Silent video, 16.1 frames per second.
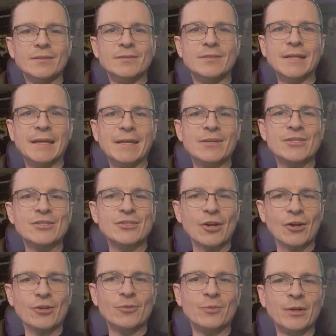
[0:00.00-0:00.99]
To get us
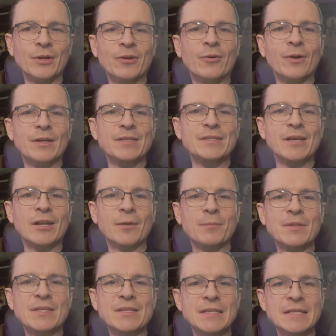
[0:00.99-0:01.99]
started, we are going to set up
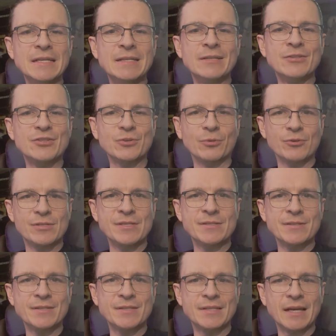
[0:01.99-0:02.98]
the scene and sources
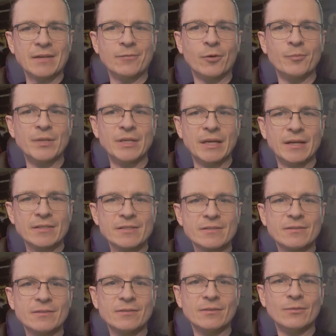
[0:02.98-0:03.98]
inside of OBS.